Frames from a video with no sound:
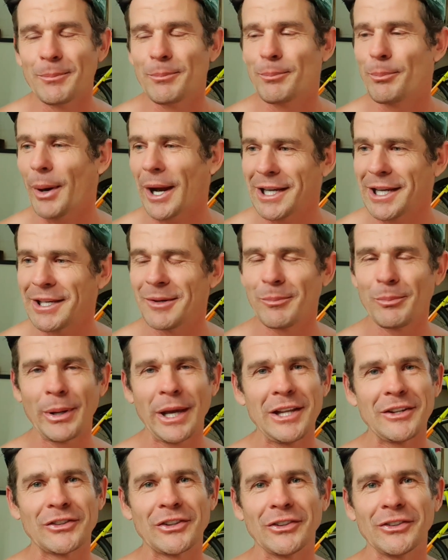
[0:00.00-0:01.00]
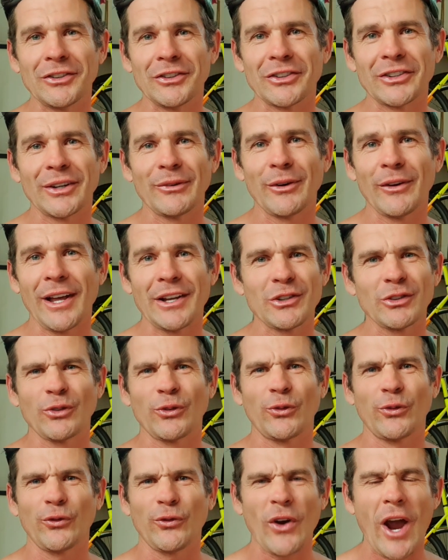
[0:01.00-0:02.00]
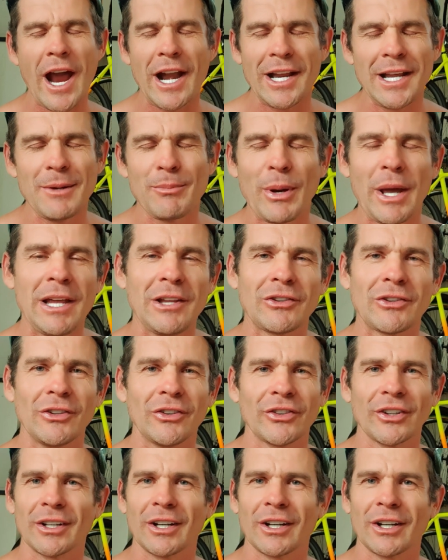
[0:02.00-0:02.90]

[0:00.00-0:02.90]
bacon pizzas and stuff like that, just fatty pizzas.